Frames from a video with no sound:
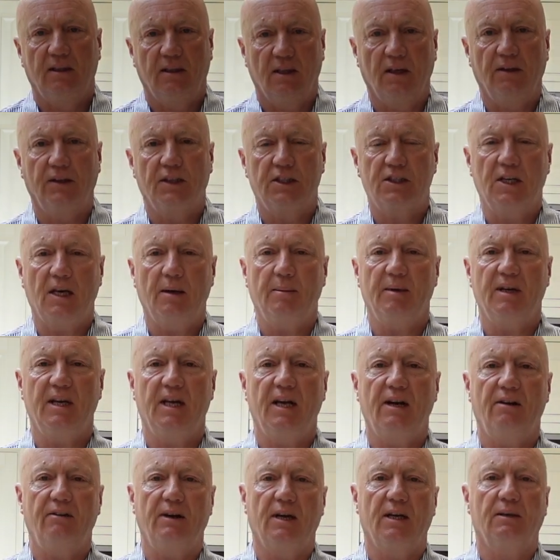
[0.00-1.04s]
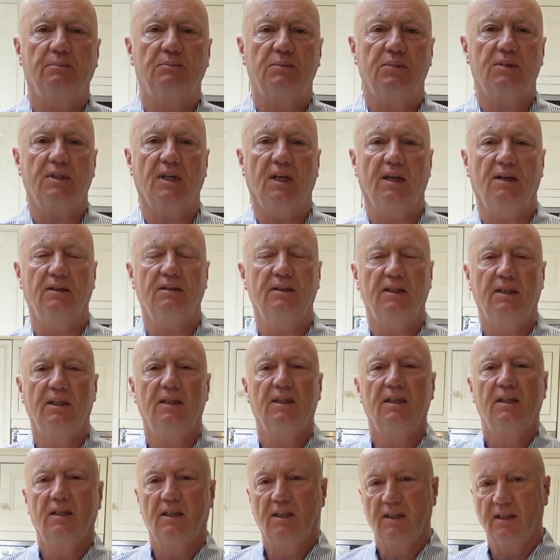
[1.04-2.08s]
on the tummy area. So,
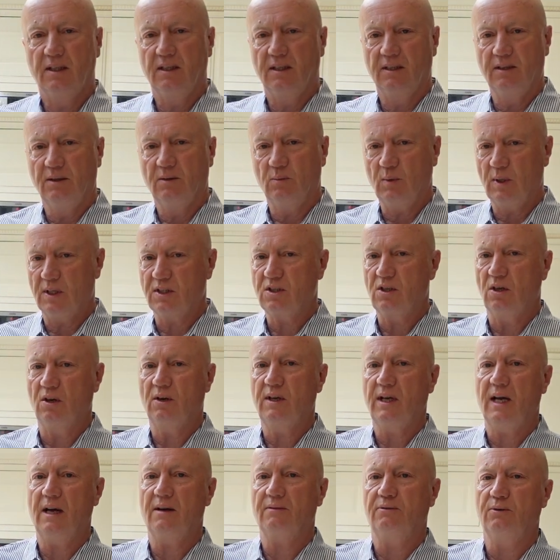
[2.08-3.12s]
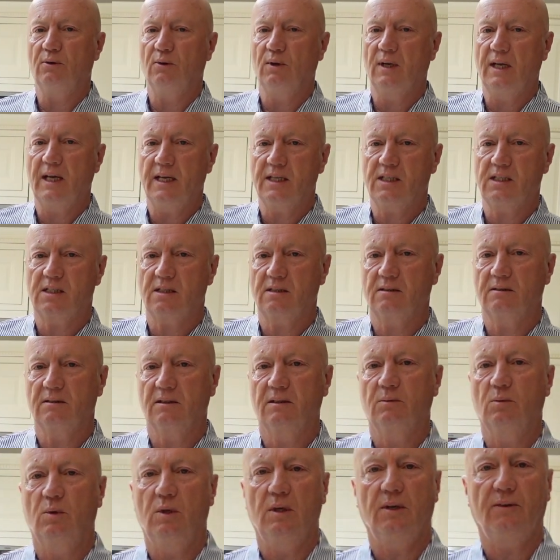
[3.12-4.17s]
one to look out for, lads.
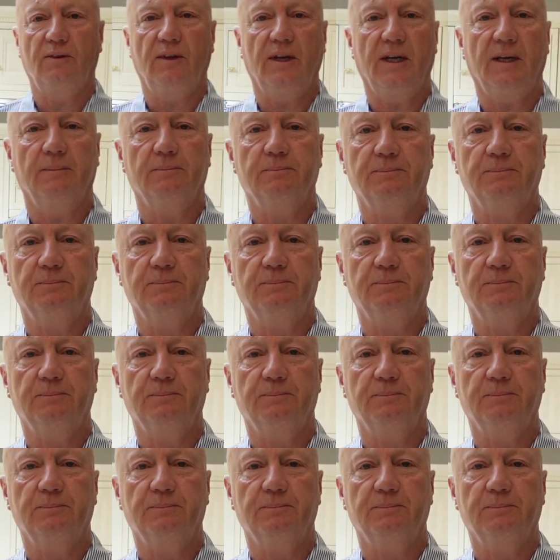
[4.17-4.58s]
Worth it.